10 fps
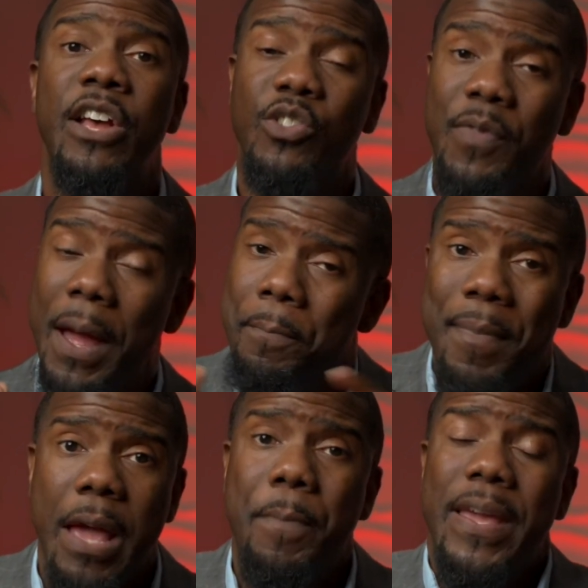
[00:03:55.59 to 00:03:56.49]
so that
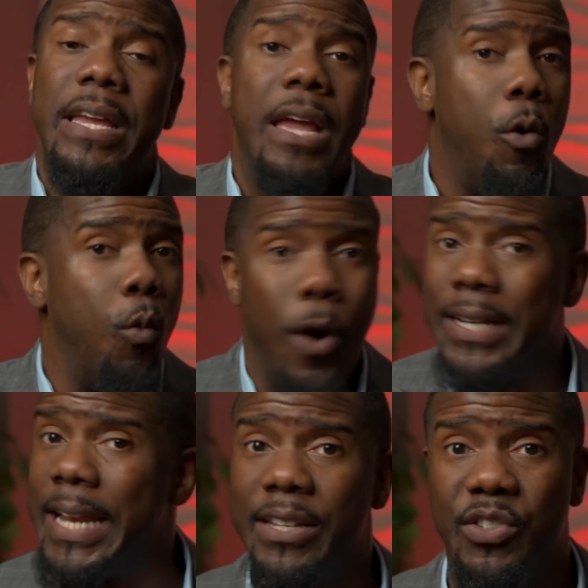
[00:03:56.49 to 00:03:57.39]
maybe one
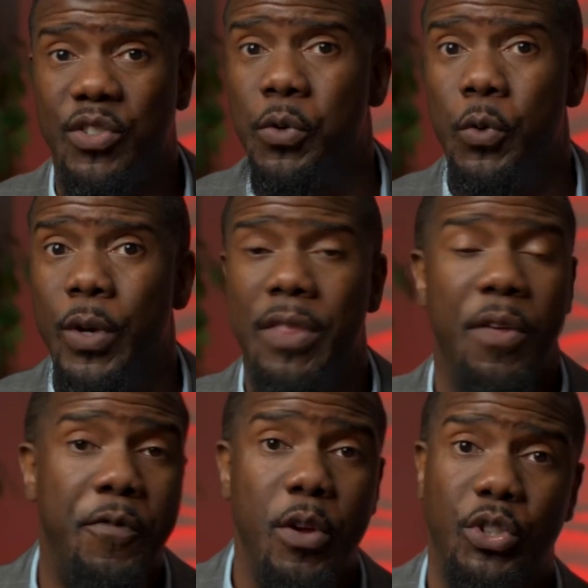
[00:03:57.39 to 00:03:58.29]
day soon in the
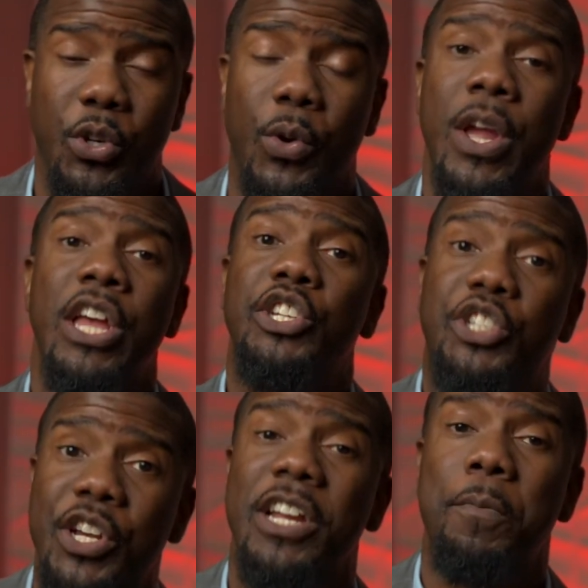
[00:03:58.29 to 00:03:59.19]
future,
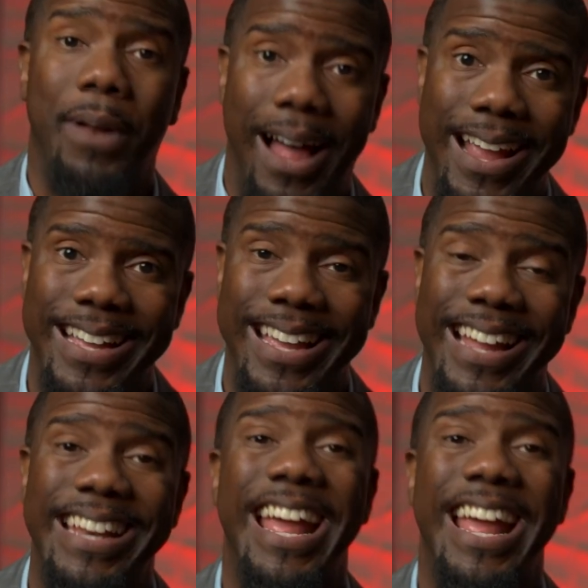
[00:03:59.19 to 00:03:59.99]
she could apply again